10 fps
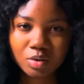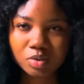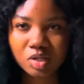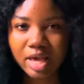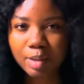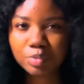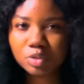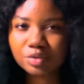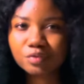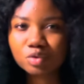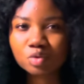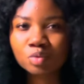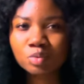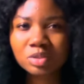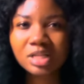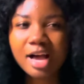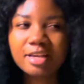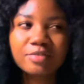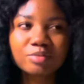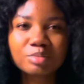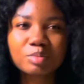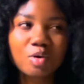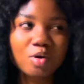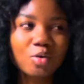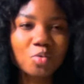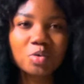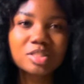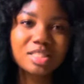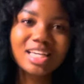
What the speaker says: Or say you're beautiful too. Wouldn't that even be more awkward?